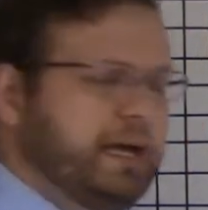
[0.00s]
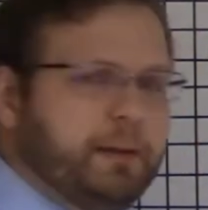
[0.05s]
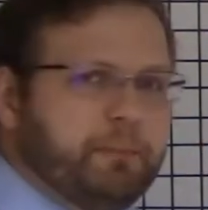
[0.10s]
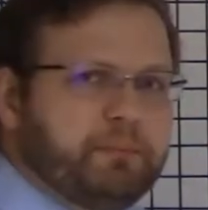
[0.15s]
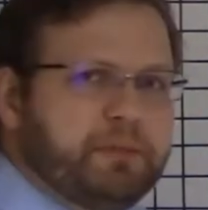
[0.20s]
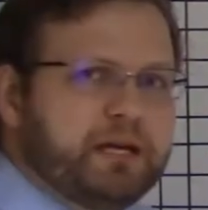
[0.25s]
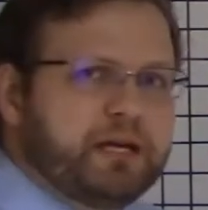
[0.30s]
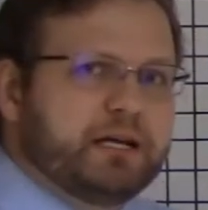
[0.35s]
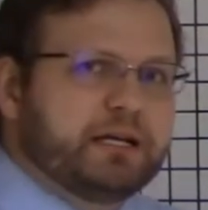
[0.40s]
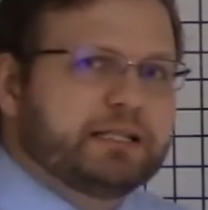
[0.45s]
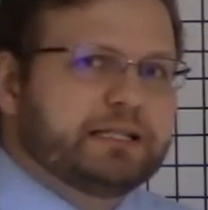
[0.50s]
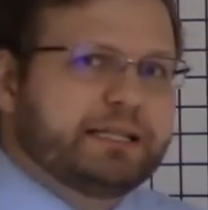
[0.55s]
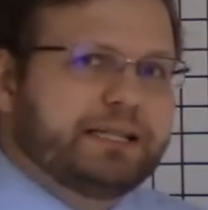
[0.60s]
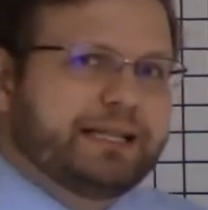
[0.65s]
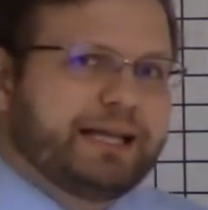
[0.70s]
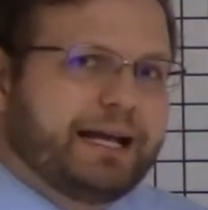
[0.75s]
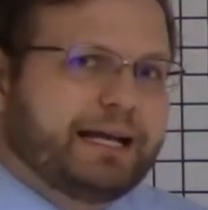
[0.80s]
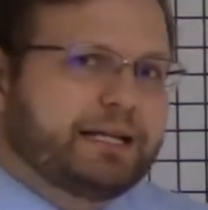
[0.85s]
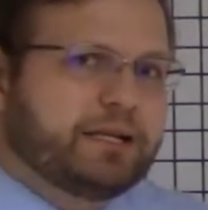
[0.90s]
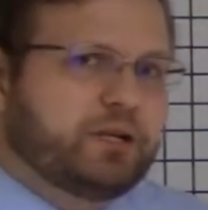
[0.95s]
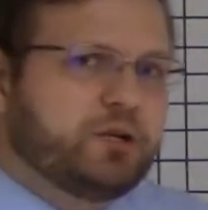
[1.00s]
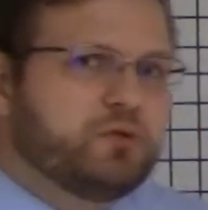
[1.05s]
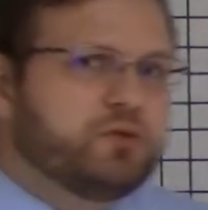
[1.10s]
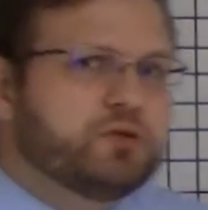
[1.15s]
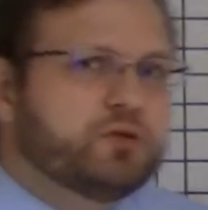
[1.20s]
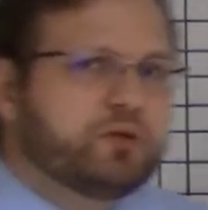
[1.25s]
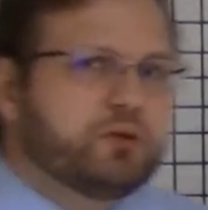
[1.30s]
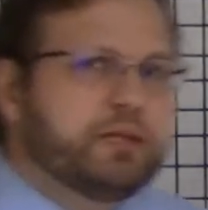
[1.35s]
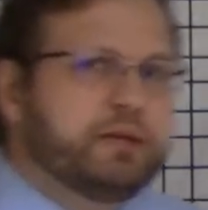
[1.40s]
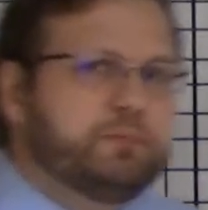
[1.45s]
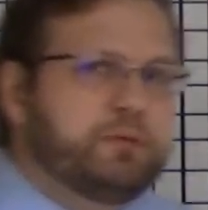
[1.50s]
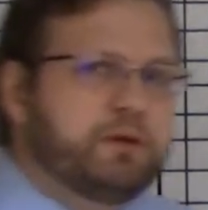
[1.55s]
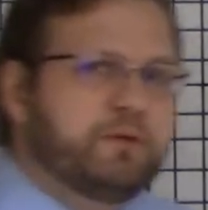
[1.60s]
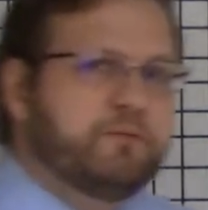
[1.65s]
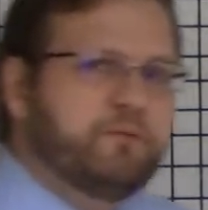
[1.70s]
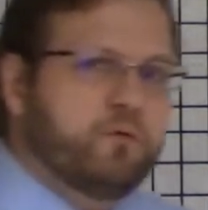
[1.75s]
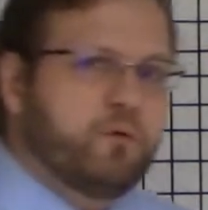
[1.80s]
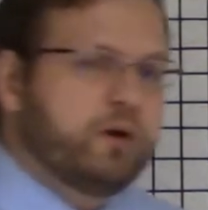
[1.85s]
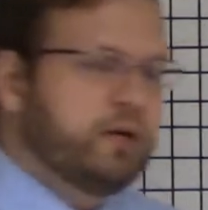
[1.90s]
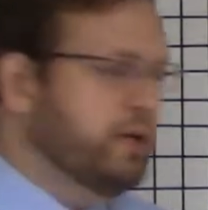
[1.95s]
because that can usually be
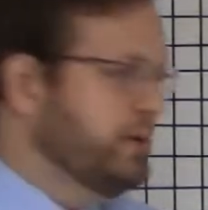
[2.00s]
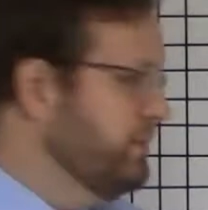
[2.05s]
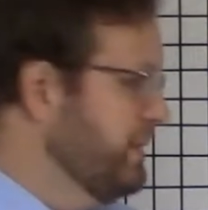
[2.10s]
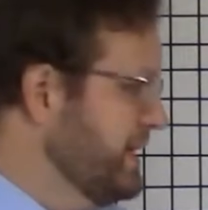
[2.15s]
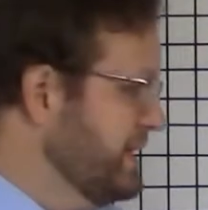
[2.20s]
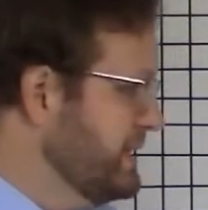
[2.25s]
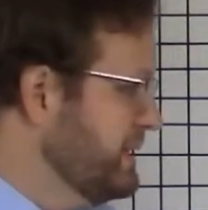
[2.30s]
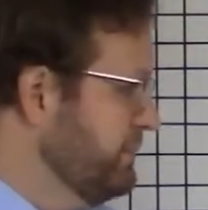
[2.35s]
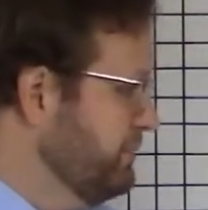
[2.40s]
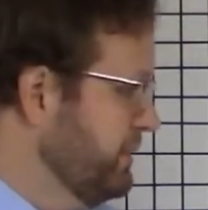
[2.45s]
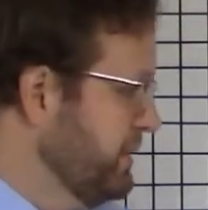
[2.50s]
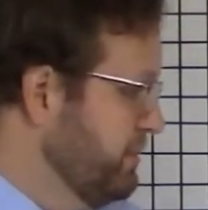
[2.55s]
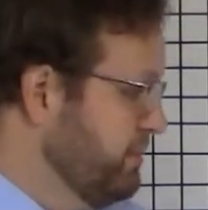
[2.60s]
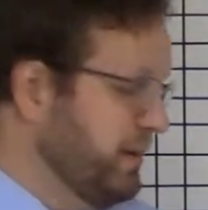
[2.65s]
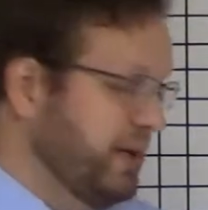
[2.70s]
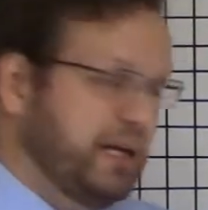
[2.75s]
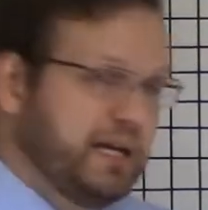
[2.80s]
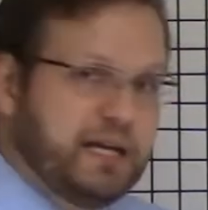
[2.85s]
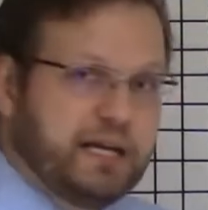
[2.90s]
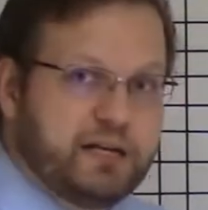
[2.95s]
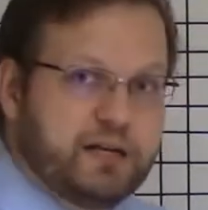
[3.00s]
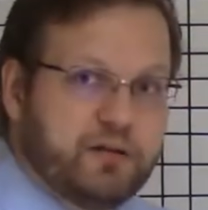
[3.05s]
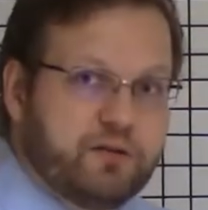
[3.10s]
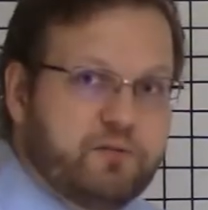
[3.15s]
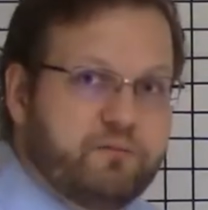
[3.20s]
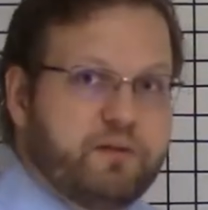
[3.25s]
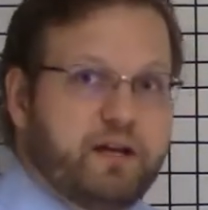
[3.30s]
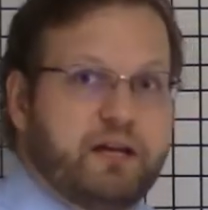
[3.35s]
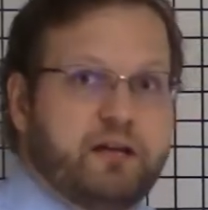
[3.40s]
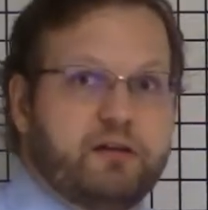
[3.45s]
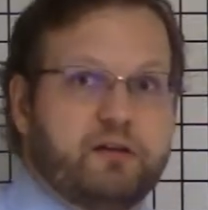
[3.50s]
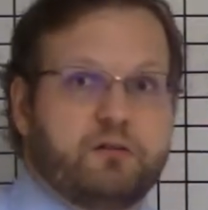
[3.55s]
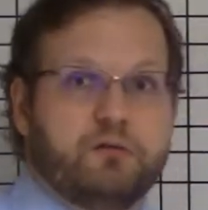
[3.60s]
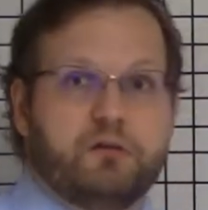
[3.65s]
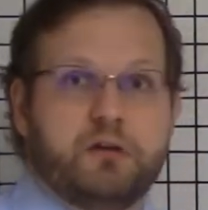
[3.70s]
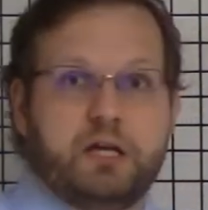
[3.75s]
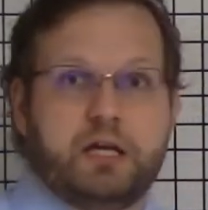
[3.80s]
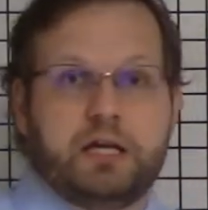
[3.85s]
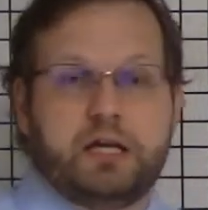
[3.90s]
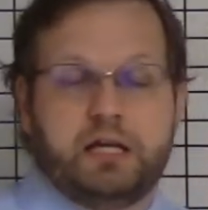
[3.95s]
avoided by simply picking another value
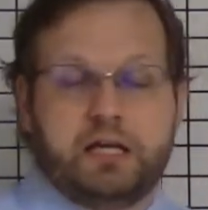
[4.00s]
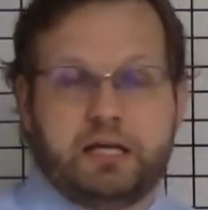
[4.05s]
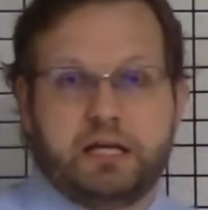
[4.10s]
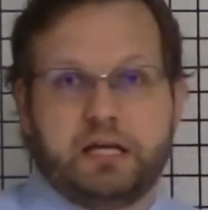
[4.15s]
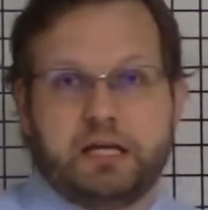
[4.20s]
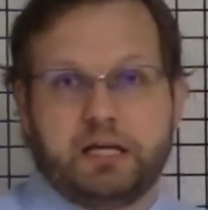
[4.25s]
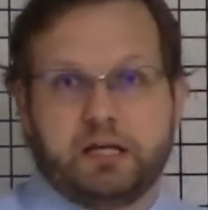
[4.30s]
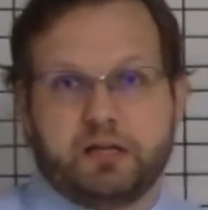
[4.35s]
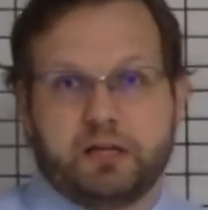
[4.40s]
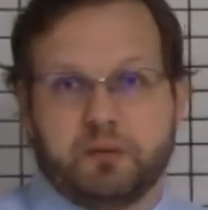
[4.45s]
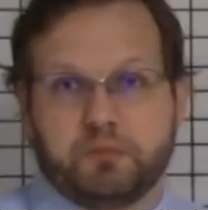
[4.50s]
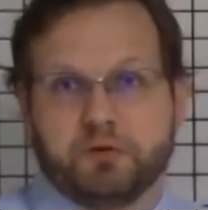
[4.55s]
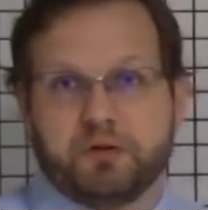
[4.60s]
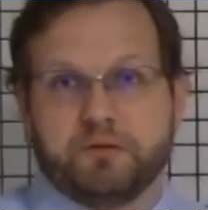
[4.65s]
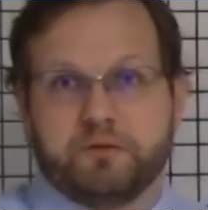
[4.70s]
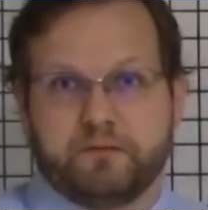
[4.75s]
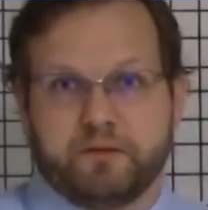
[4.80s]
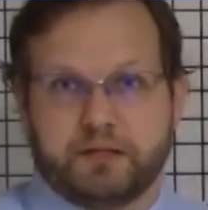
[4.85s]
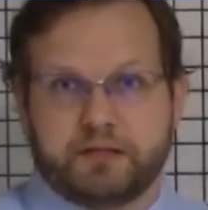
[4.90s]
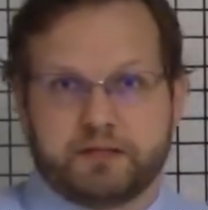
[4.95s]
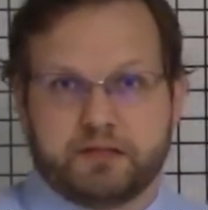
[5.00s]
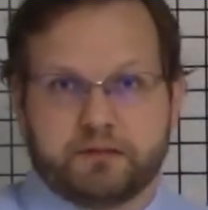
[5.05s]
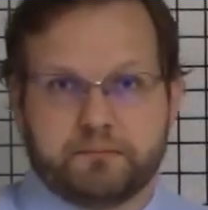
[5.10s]
and getting a number that fits.